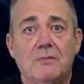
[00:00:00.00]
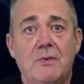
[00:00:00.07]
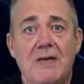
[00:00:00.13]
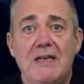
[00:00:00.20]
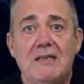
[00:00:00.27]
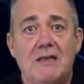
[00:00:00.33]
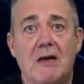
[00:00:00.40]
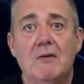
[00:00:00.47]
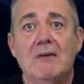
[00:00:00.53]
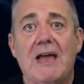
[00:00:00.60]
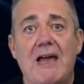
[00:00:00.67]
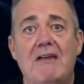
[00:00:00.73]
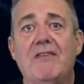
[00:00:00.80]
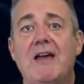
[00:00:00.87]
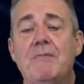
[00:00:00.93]
we don't
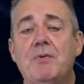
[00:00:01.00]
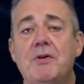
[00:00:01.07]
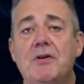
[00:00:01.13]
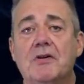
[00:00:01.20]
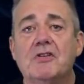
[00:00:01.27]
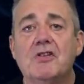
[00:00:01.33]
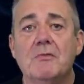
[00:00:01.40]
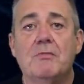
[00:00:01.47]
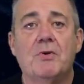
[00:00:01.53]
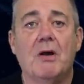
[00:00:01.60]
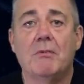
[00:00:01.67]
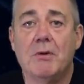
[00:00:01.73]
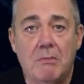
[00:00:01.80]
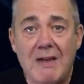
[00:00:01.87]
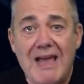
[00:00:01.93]
have a production
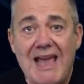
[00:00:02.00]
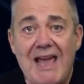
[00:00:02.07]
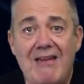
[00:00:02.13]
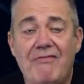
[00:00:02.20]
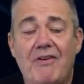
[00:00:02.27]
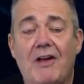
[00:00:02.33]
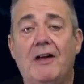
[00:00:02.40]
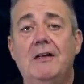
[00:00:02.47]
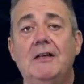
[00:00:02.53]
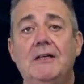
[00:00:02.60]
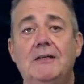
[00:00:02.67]
problem, ever.